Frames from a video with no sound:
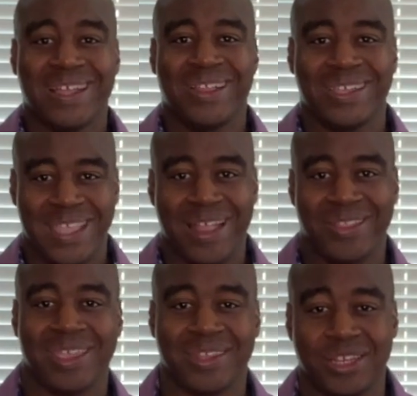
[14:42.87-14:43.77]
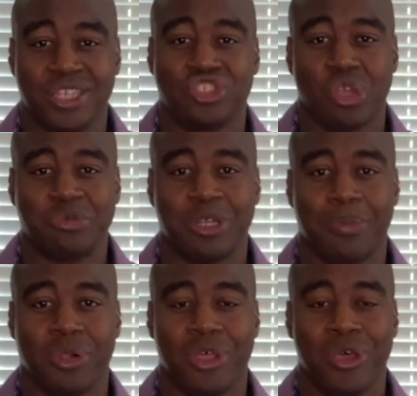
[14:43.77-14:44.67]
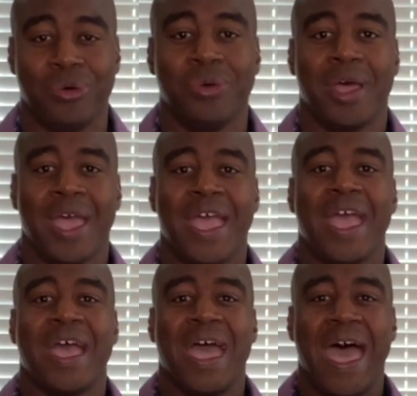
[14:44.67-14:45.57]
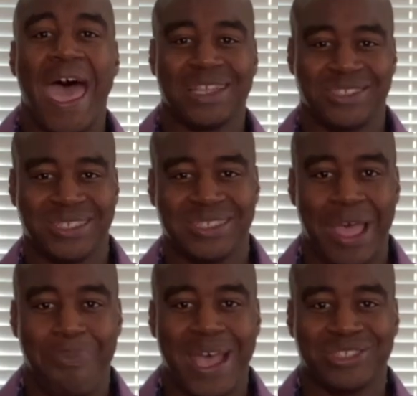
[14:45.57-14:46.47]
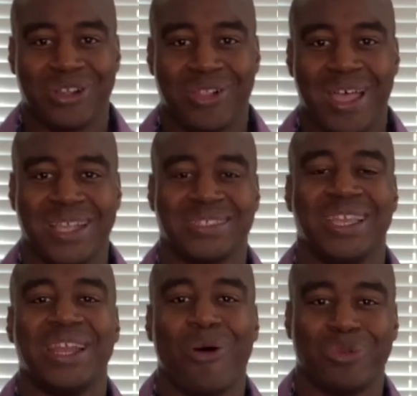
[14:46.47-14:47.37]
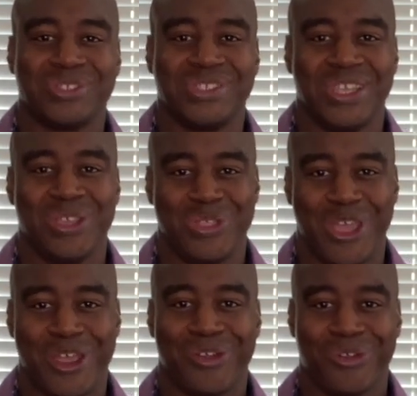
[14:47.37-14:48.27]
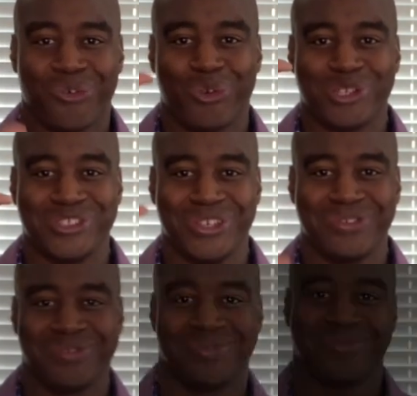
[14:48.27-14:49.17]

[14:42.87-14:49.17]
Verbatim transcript: click that link in the description below, access that masterclass, and I will see you there real soon.